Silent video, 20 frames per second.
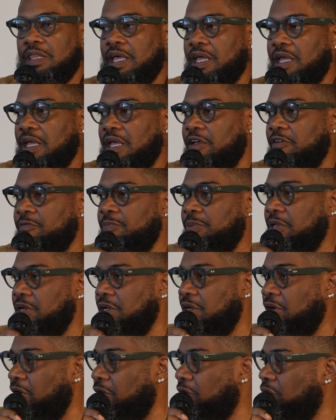that have been
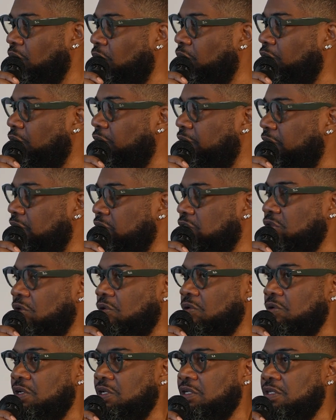in our corner, and
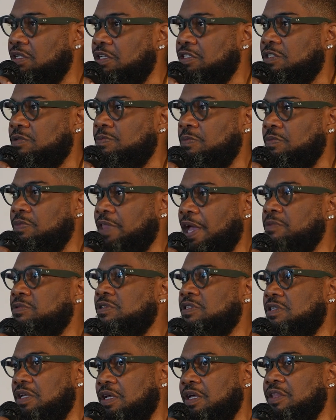so it, it's that
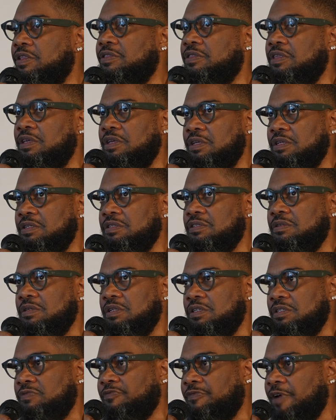was the other thing is
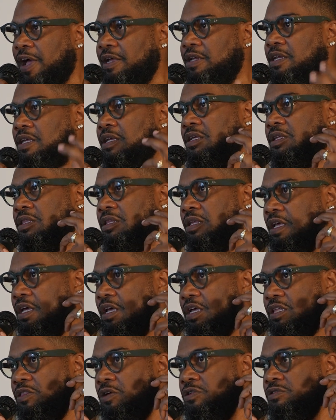is finding
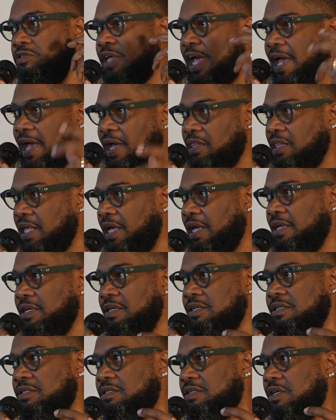those
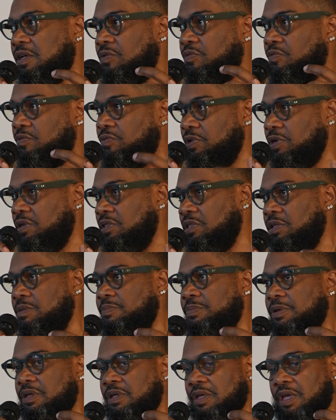allies and really
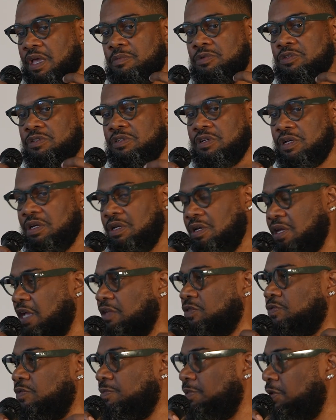being able to
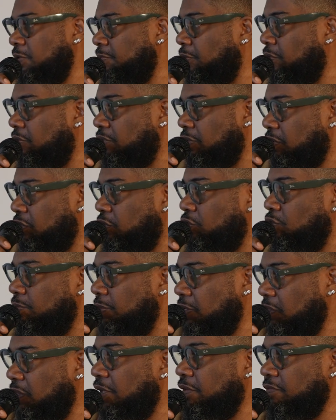connect with people on a
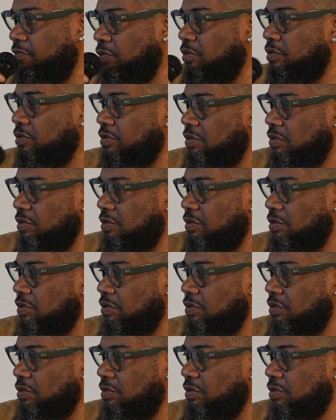human level.